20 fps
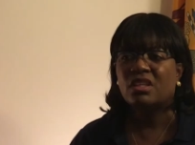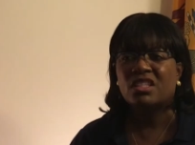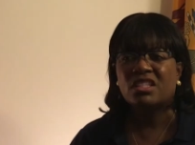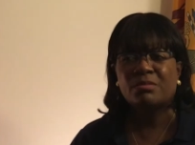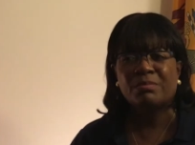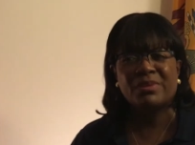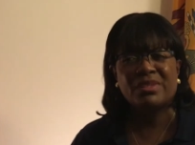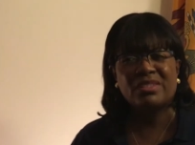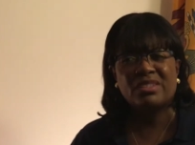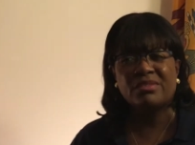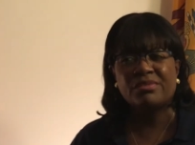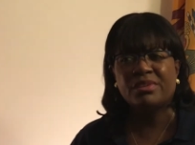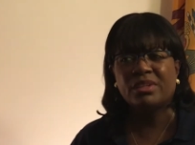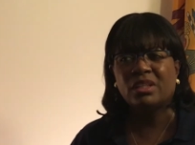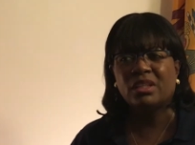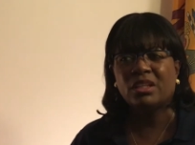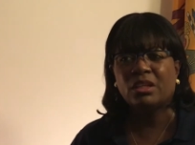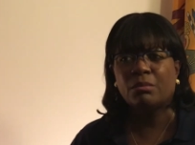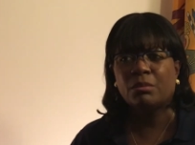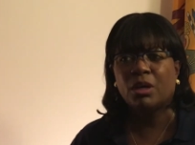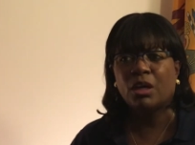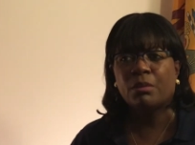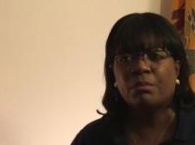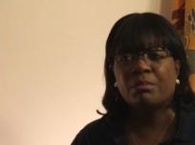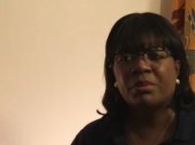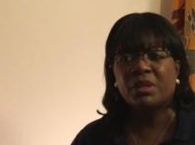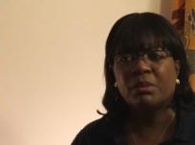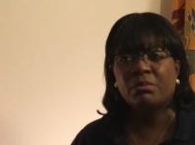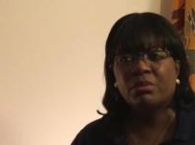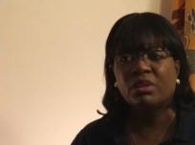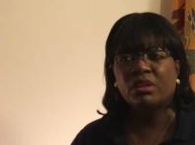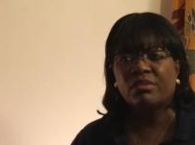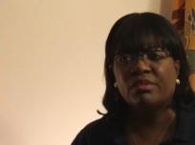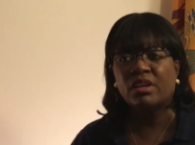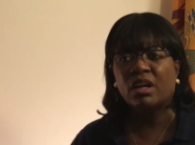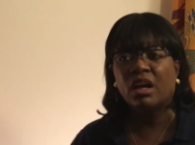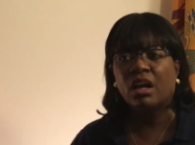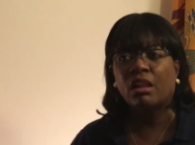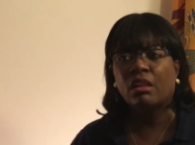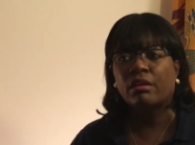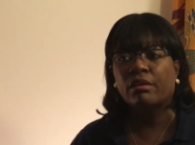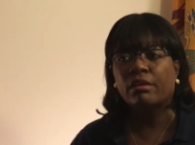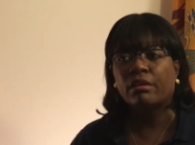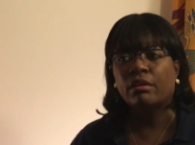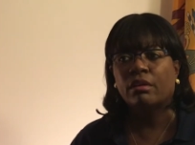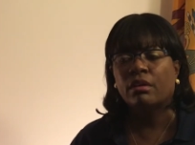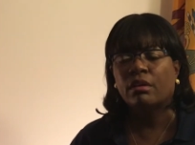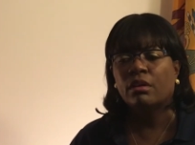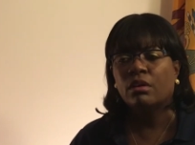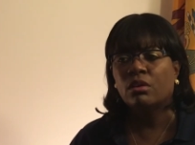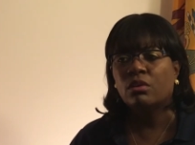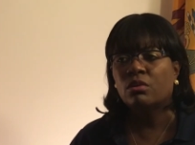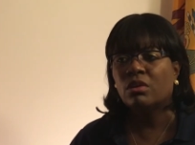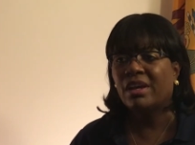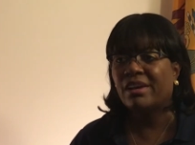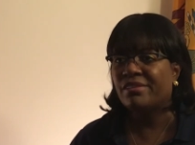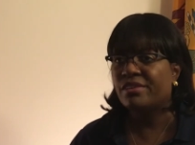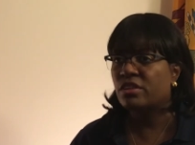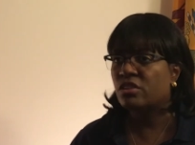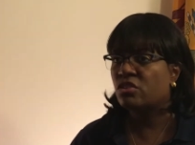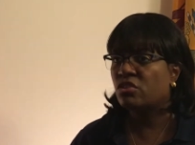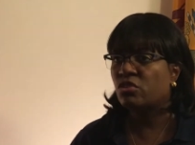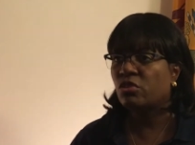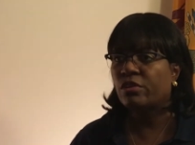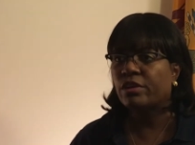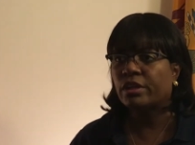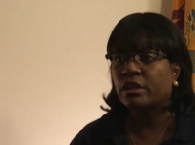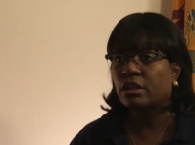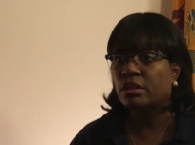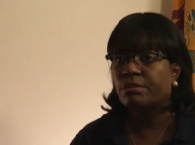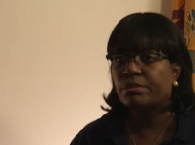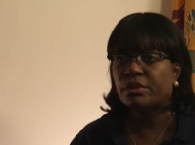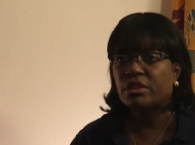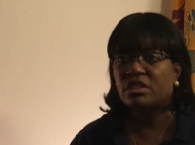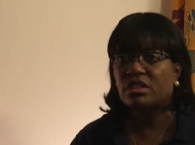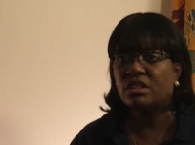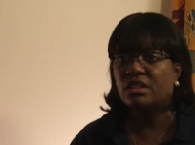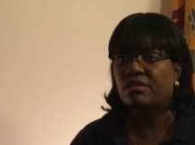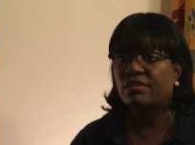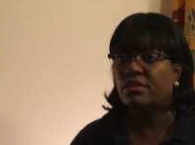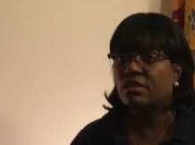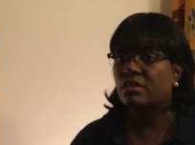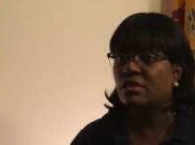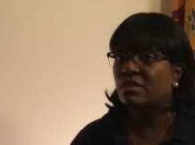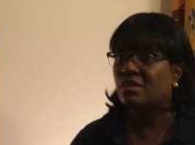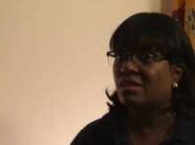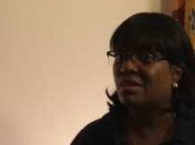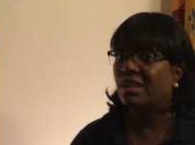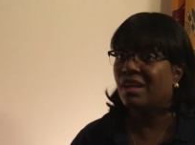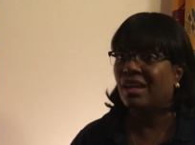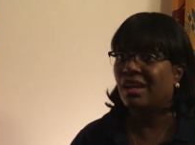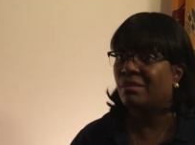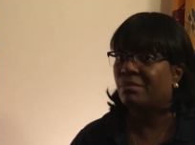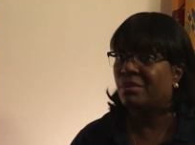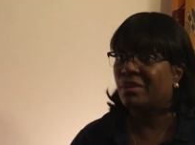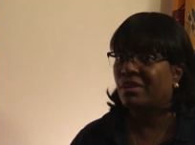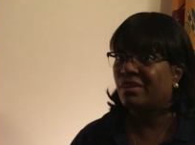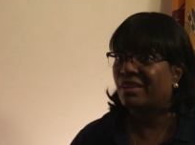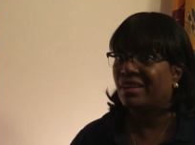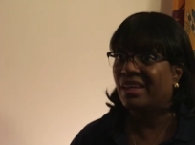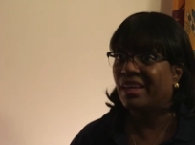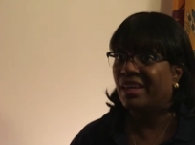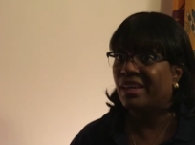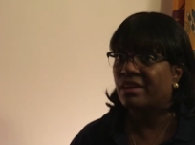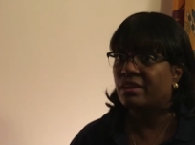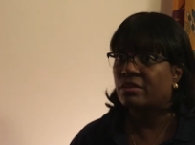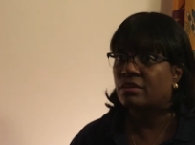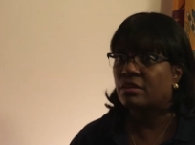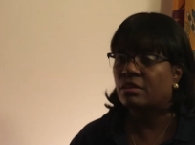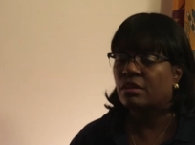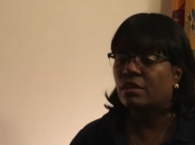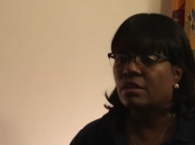specifically among people of color who have historically perceived this to not be the case.